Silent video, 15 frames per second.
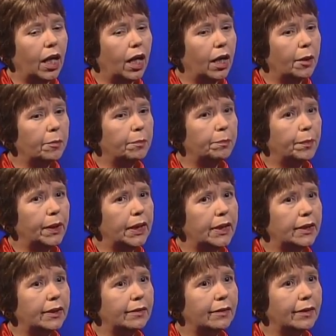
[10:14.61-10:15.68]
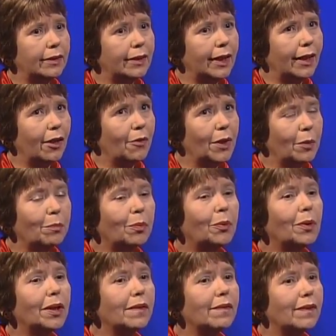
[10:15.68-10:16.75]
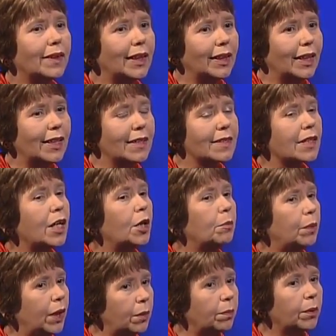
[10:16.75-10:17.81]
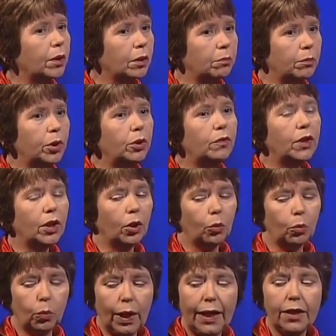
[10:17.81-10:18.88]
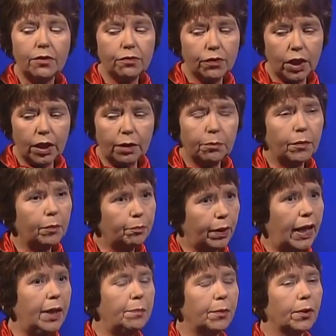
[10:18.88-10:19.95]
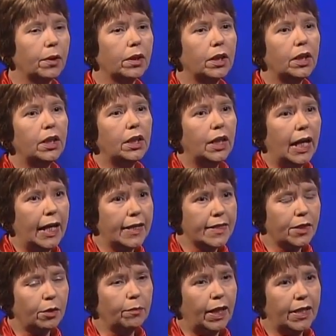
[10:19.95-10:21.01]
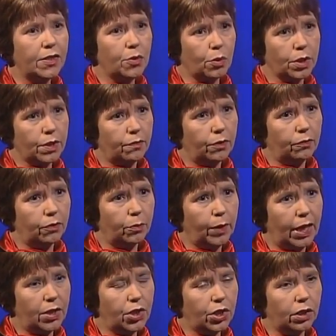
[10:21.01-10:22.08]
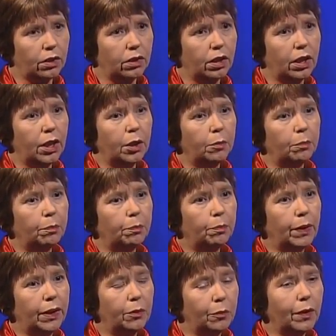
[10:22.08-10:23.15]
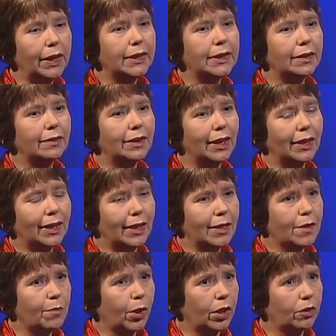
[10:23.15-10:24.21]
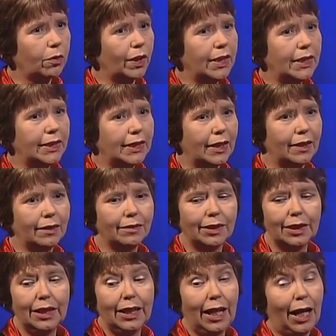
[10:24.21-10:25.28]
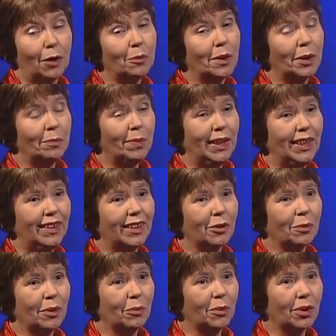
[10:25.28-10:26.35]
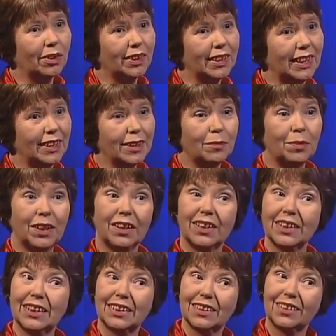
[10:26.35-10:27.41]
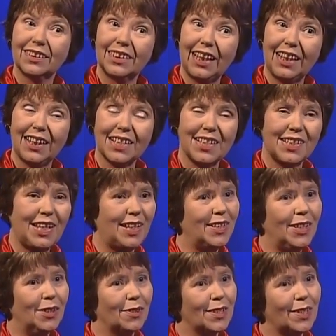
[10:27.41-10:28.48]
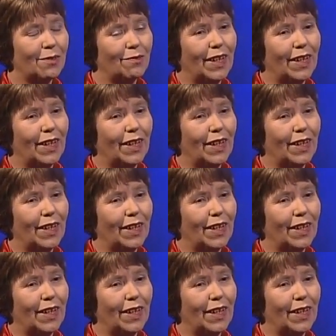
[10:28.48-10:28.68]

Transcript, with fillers: Uh, but You know, the important thing is people are moving away from paper as their main source of information. But in West Kentucky, as Mark Twain said, I want to be here when the world ends because it's going to take us ten years